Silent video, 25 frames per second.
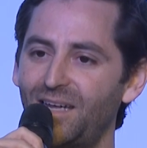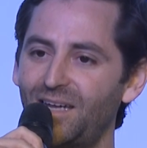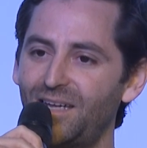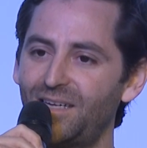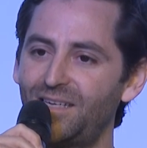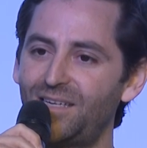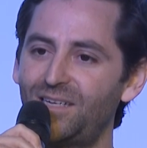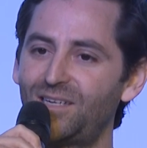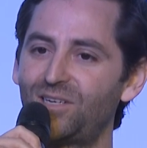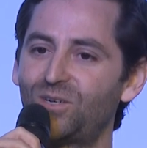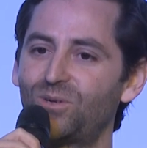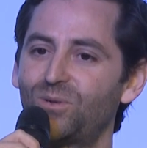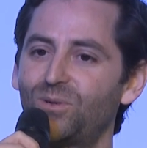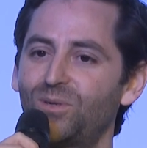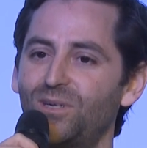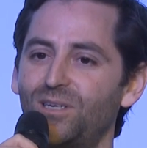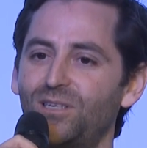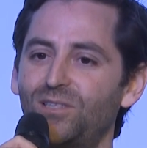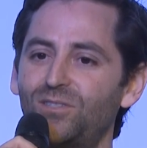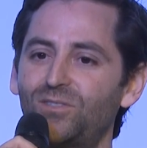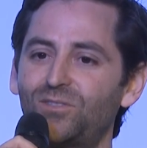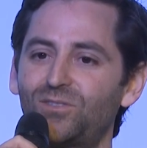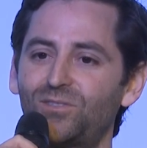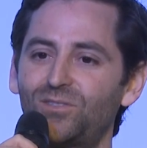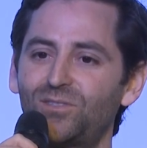any
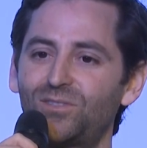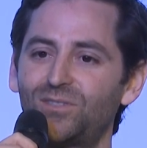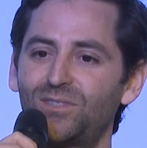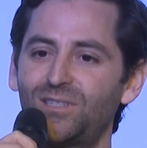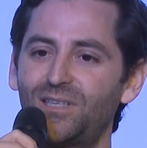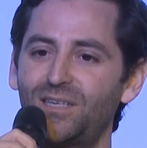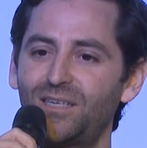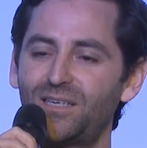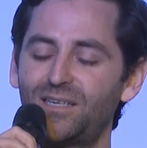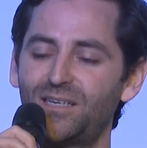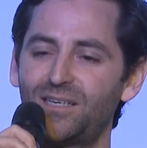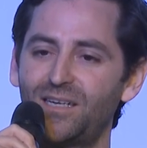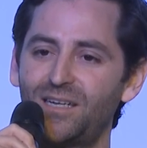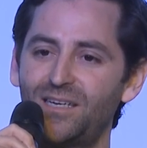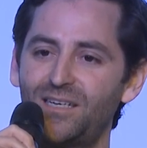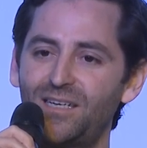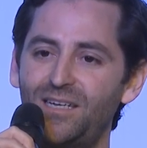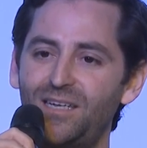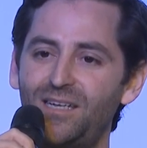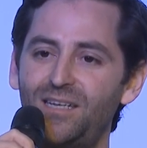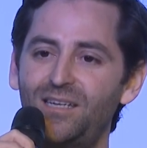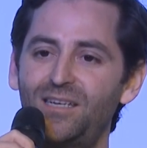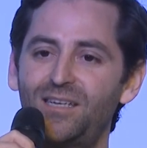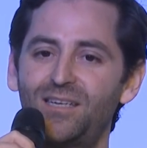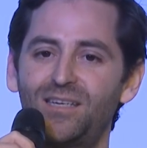course, in
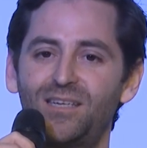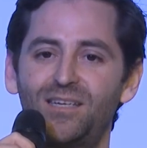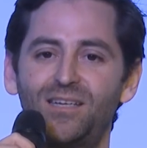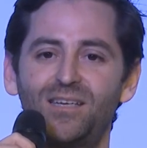any